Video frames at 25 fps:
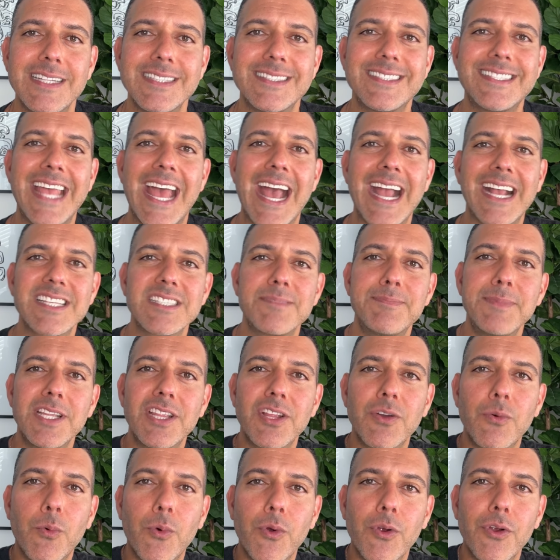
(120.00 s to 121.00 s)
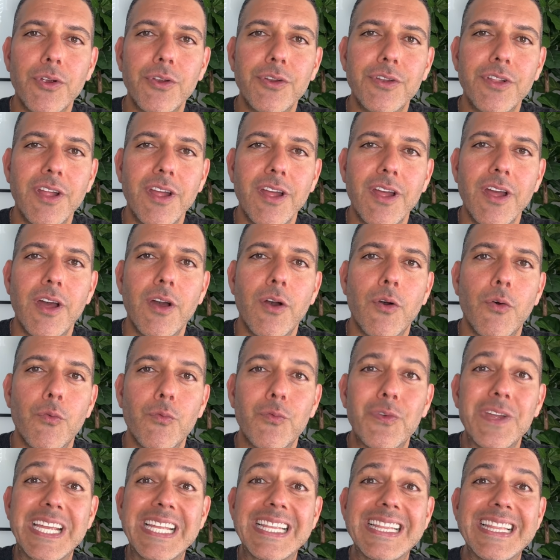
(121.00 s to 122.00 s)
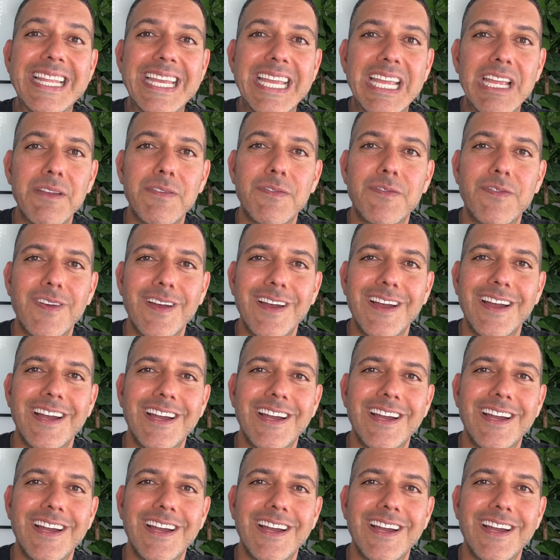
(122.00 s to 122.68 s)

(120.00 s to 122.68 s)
Text me the word relief